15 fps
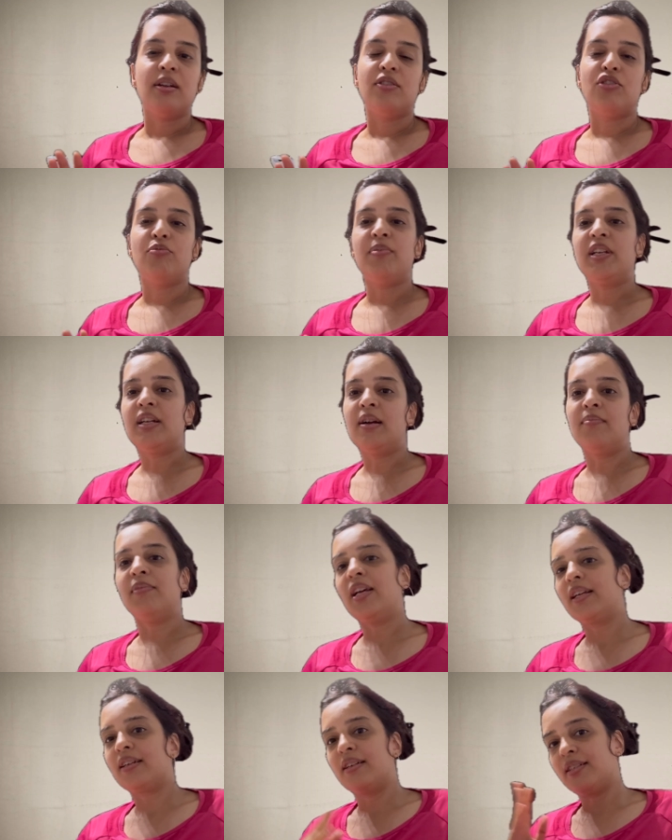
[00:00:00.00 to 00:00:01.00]
to become
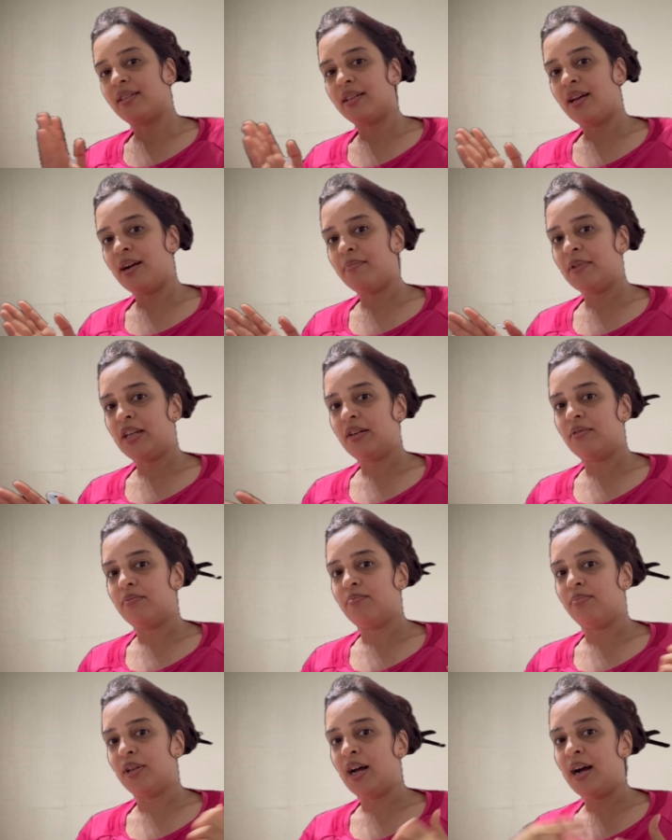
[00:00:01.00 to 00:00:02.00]
like an Islamic
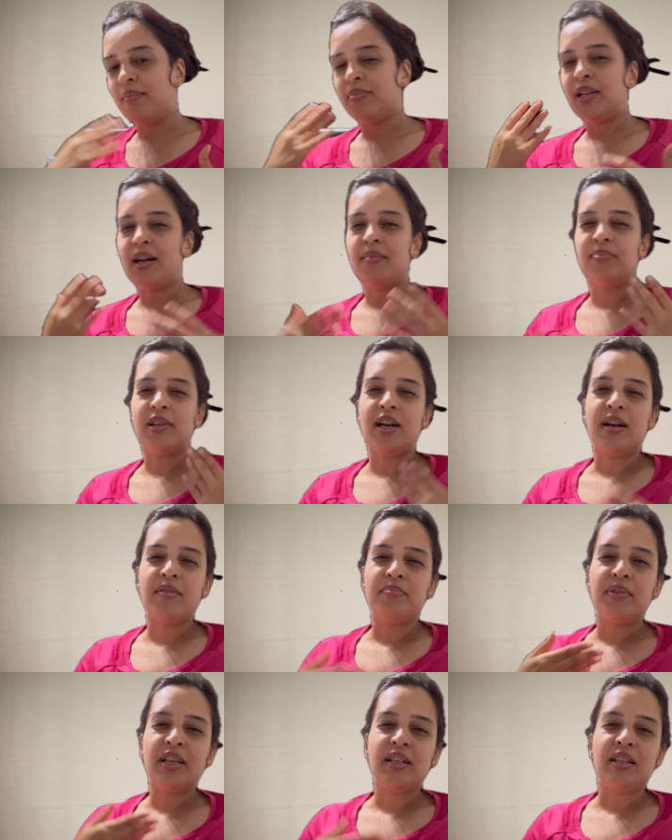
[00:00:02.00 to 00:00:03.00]
blah, blah, blah,
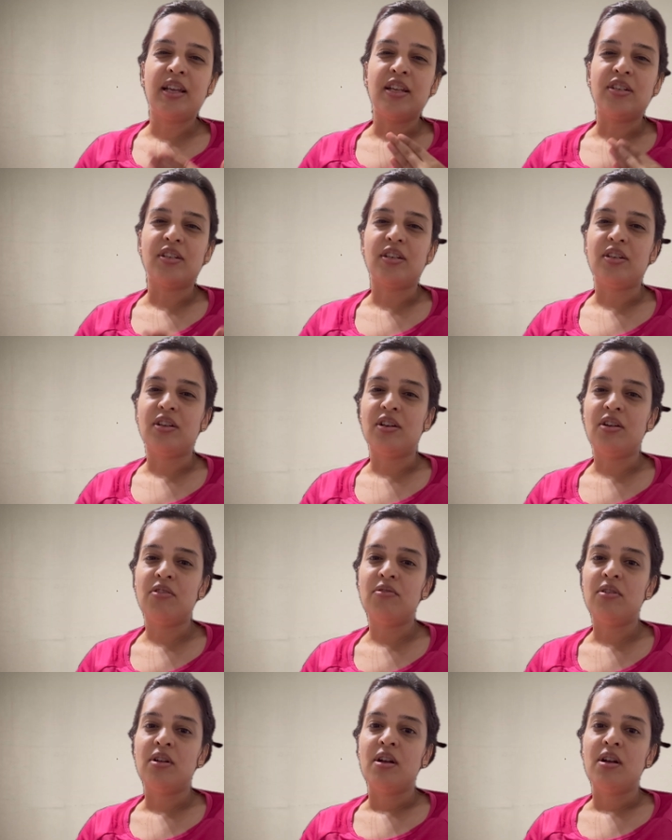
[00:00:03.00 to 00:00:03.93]
big nation, you know?